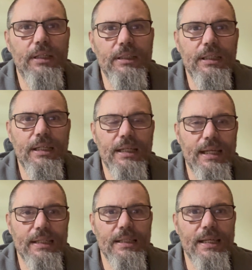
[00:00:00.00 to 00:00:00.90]
And
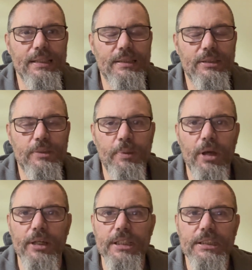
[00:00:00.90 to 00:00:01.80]
it's, to be
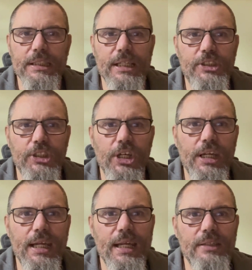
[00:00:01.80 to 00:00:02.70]
honest, you turn
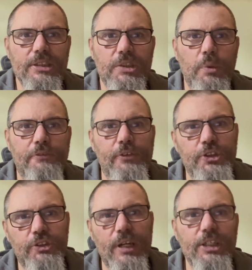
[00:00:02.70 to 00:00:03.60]
it into a
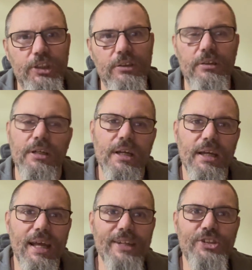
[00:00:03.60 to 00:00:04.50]
frustration
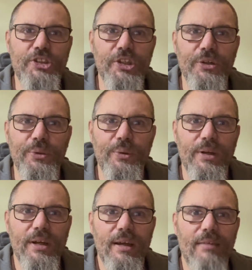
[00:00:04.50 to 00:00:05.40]
into
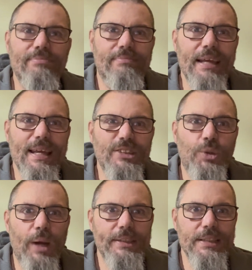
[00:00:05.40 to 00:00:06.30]
it's
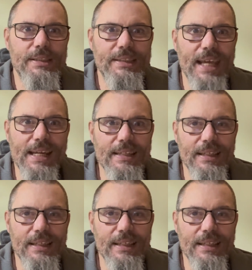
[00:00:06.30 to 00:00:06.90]
quite entertaining.